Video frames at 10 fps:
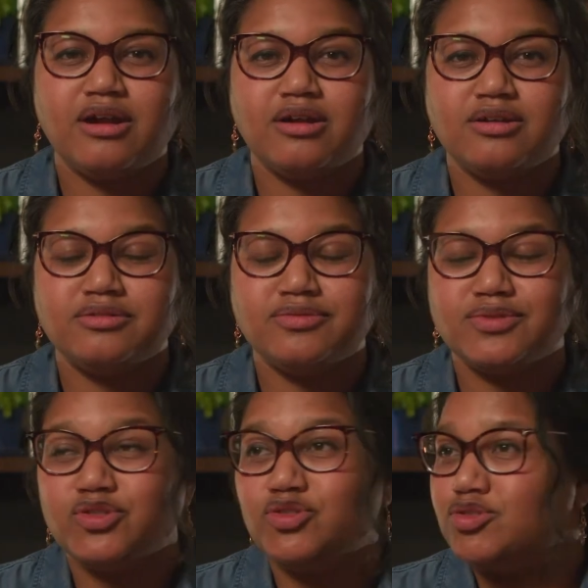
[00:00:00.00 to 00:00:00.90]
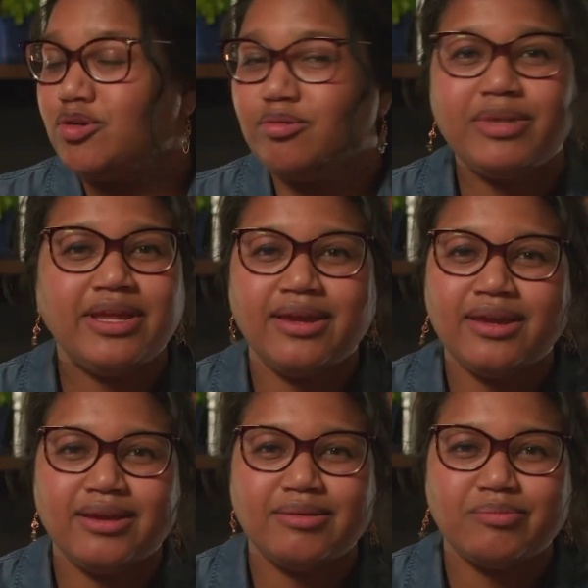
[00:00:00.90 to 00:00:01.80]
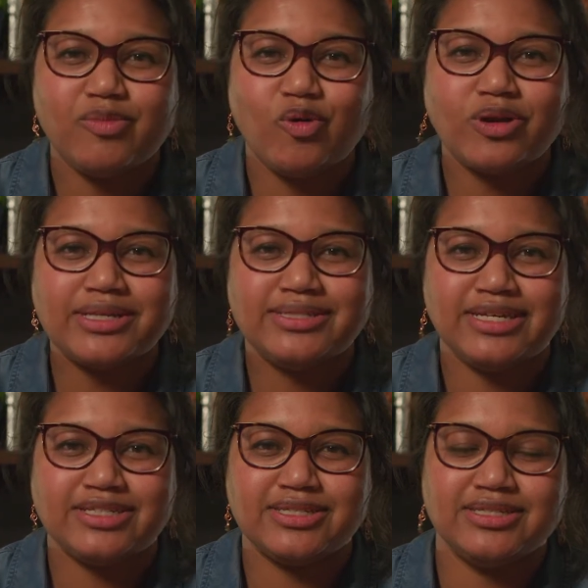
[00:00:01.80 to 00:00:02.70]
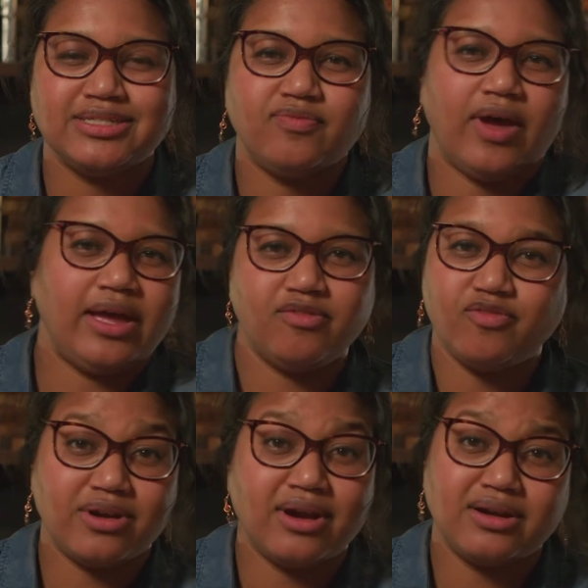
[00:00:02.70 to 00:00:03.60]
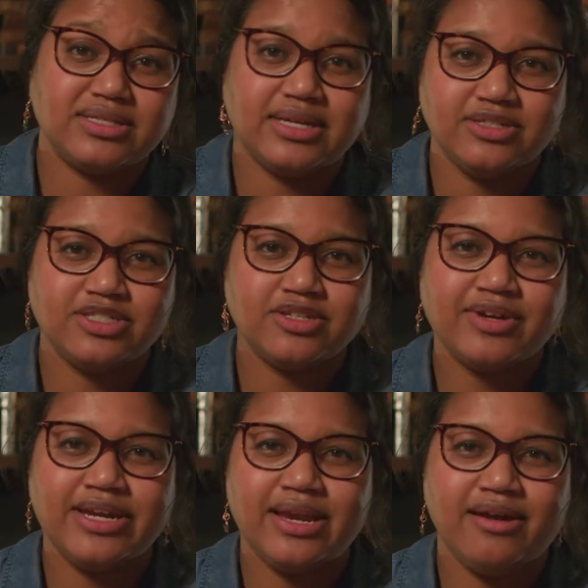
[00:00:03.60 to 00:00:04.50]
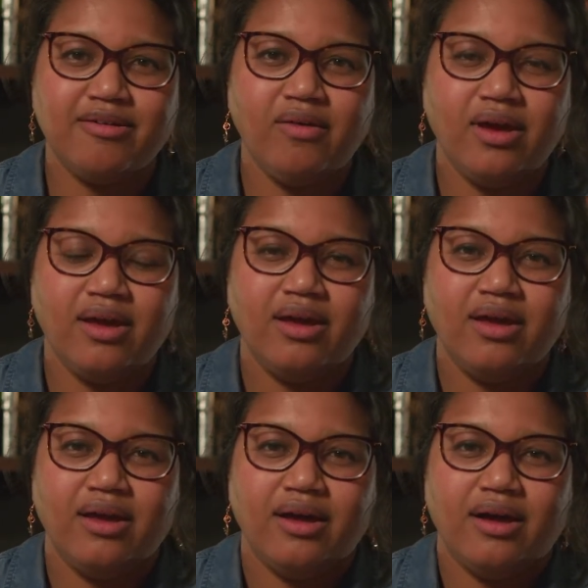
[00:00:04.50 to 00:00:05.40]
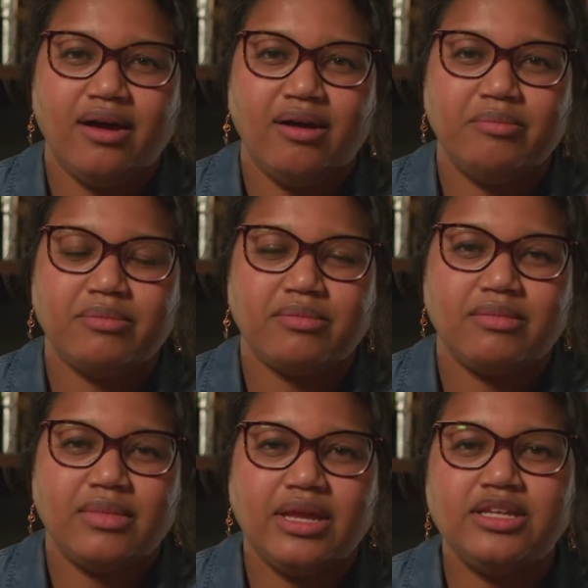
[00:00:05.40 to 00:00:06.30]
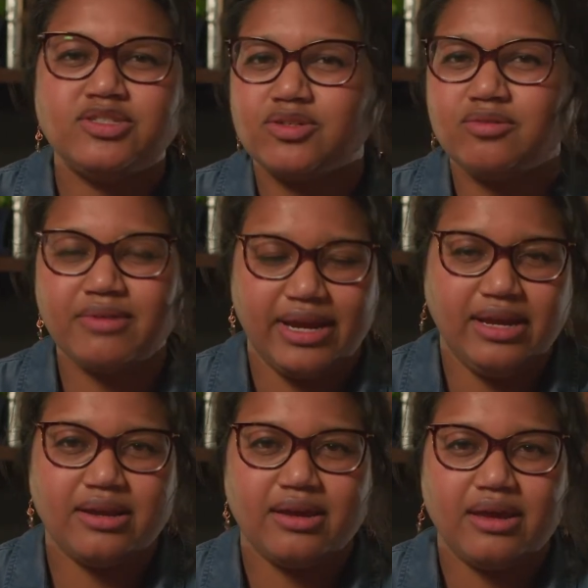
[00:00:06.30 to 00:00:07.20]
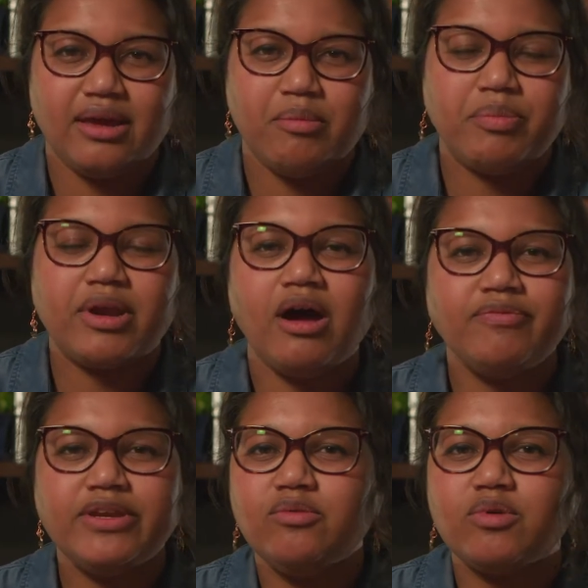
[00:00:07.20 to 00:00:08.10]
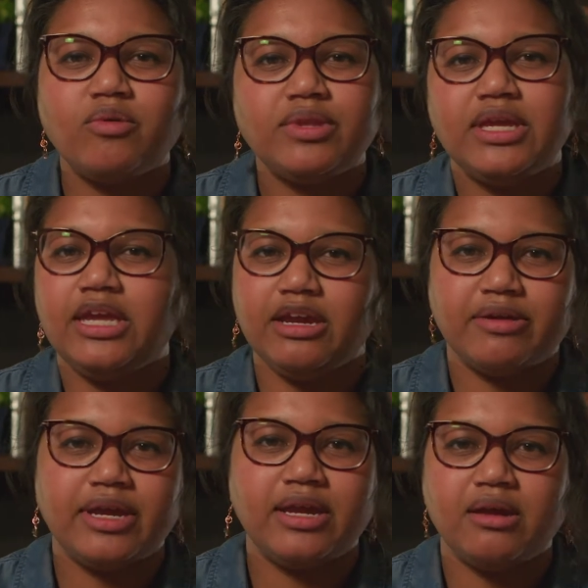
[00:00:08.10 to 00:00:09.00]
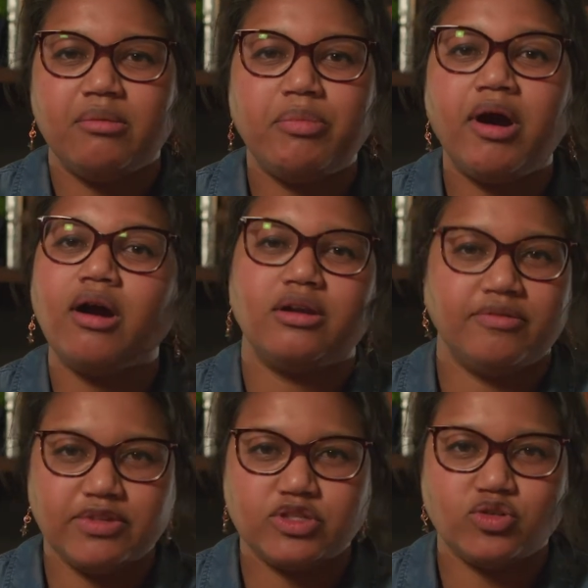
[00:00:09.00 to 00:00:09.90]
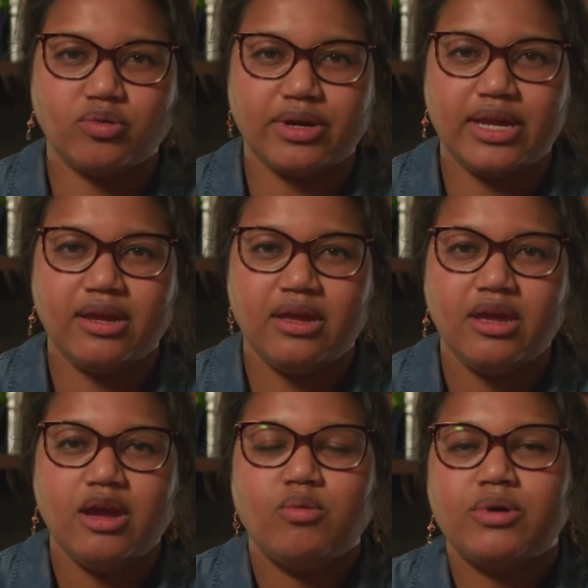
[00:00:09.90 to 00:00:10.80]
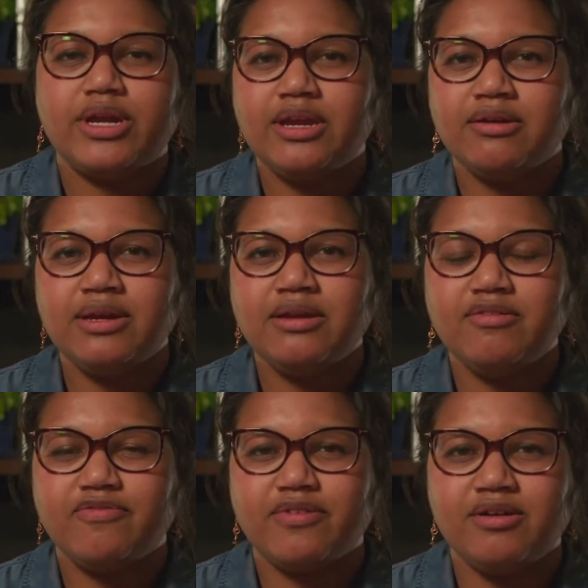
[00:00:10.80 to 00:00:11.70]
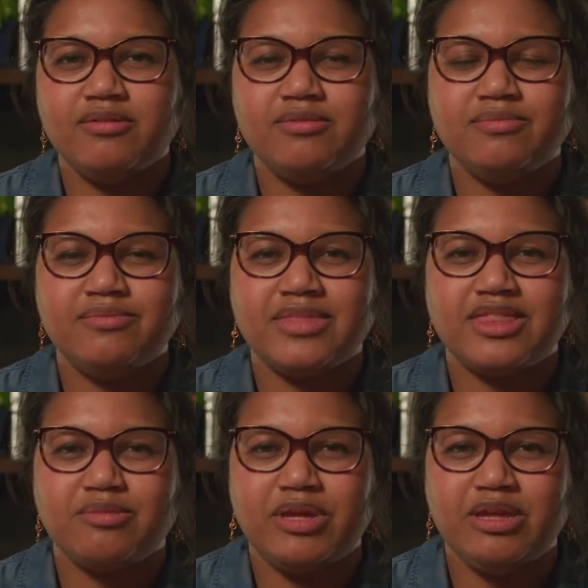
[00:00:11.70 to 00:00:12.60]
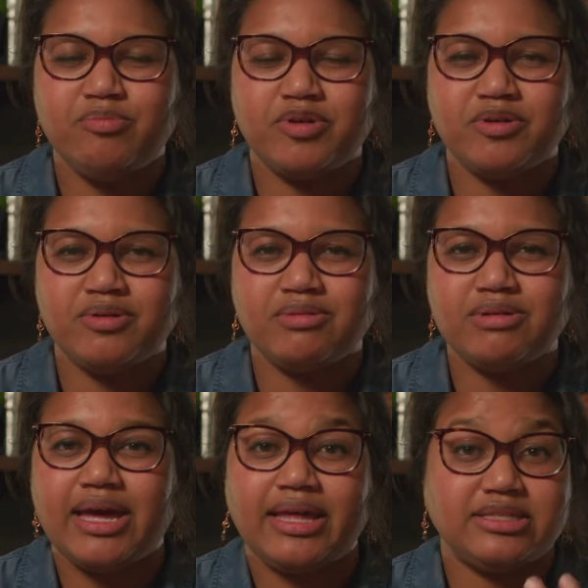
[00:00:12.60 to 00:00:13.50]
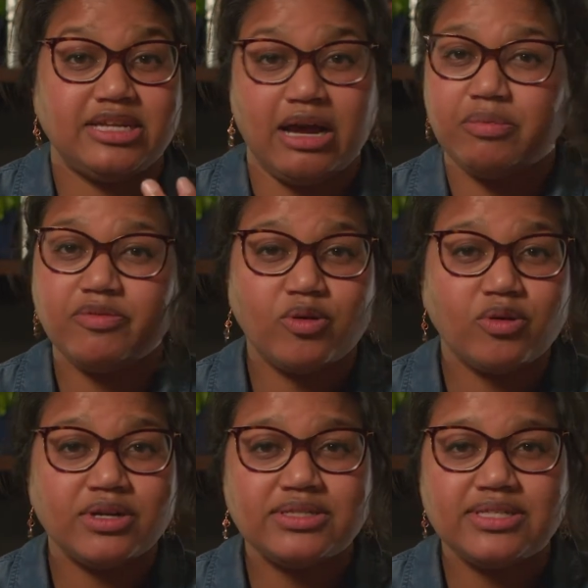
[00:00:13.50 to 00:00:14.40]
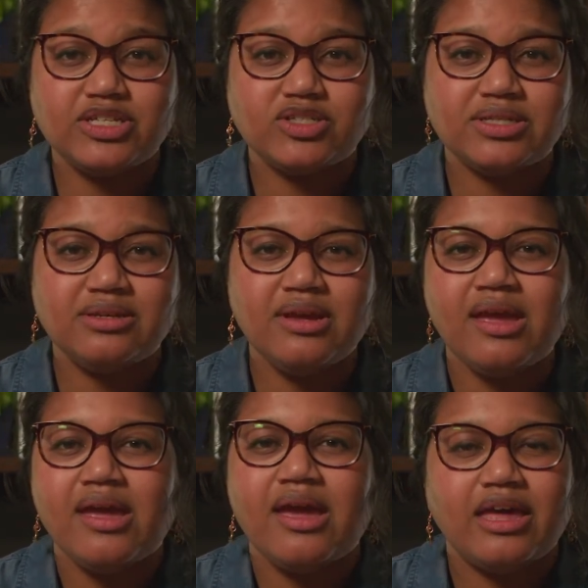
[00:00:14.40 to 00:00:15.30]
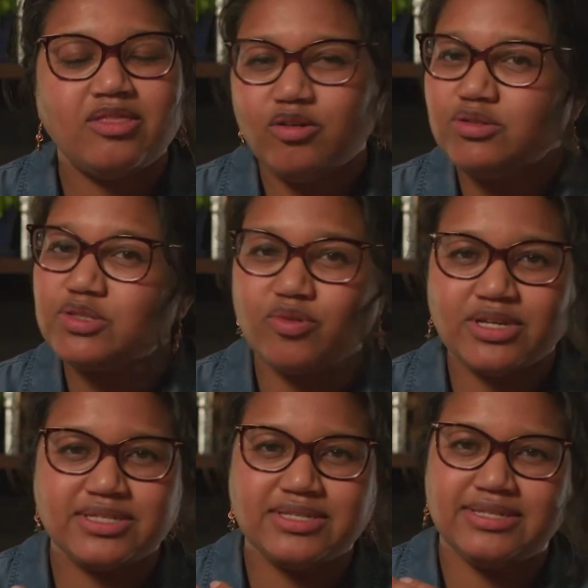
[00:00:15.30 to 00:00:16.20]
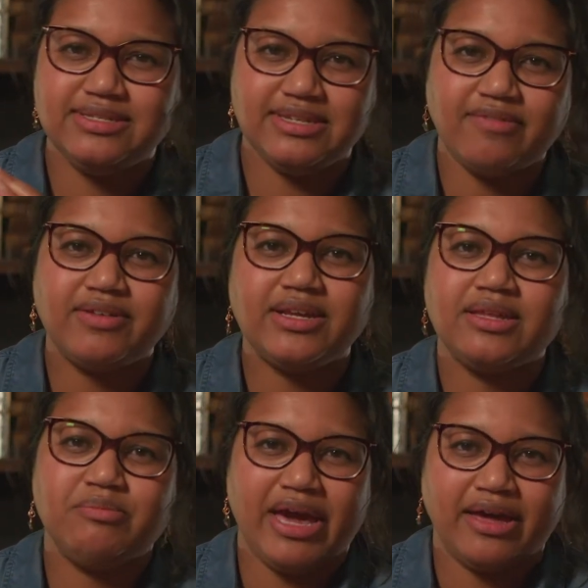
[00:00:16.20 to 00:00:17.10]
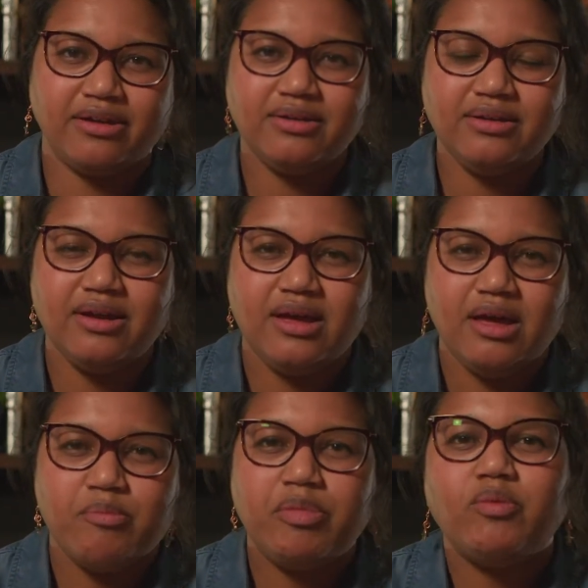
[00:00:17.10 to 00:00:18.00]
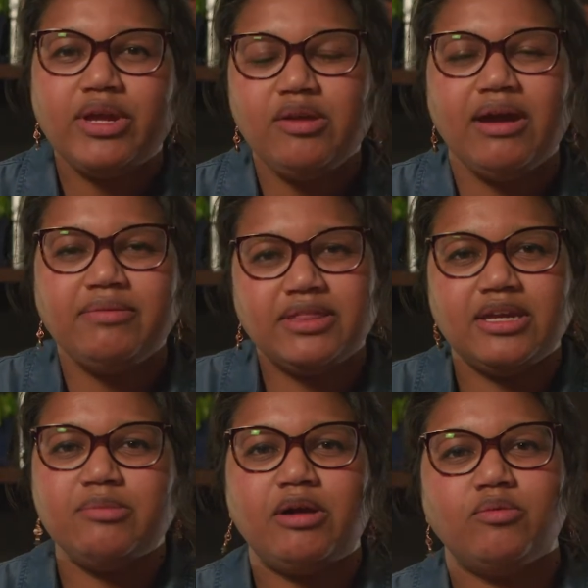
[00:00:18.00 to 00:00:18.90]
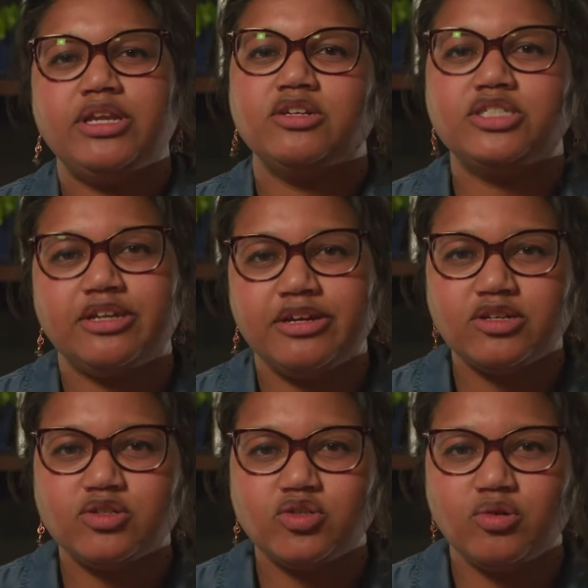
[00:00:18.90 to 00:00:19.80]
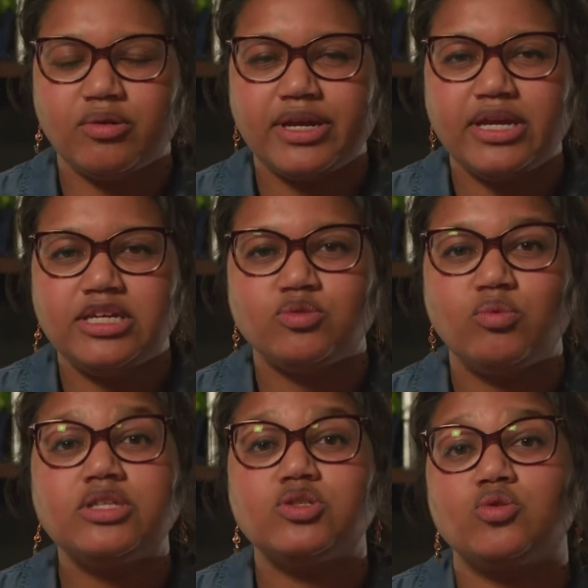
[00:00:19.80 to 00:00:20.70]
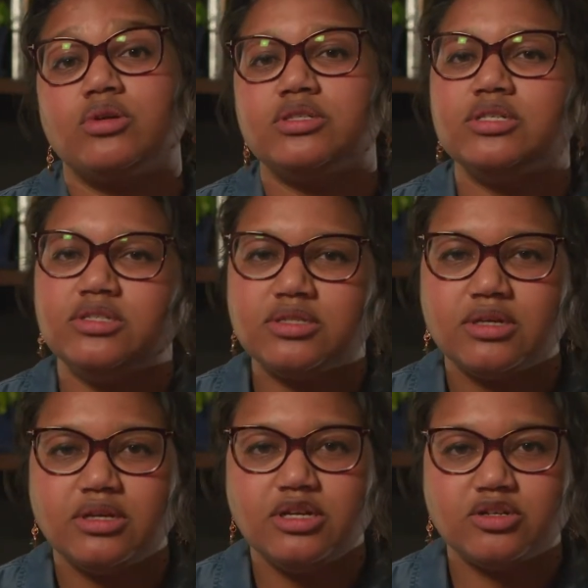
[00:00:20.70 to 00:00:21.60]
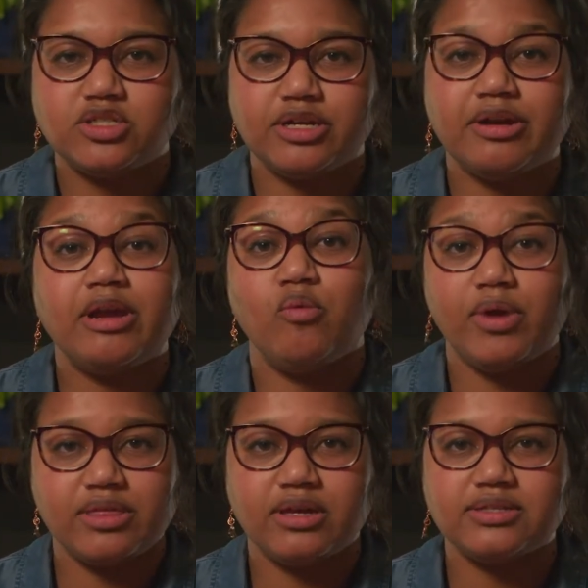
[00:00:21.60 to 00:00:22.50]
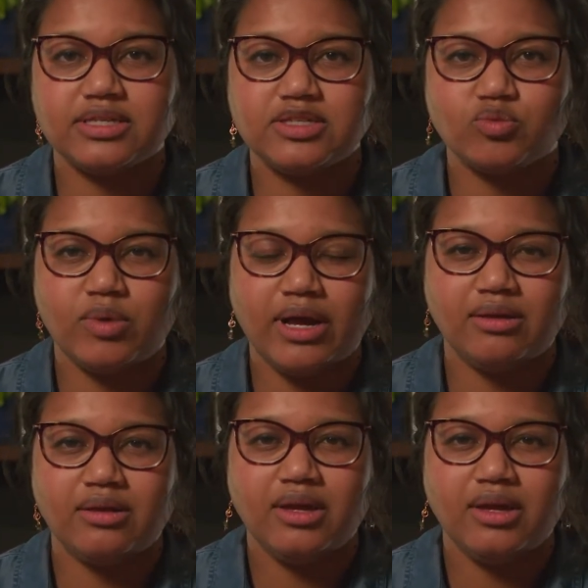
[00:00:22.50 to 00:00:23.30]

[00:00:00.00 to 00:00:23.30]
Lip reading: are so many organizations vying for our attention right now, and it's great, but often we're only hearing part of the story. We're hearing from the people at the top of the organization, and those voices definitely matter. But what you have to think about when you're sharing your story is what sources you're sharing with us as well.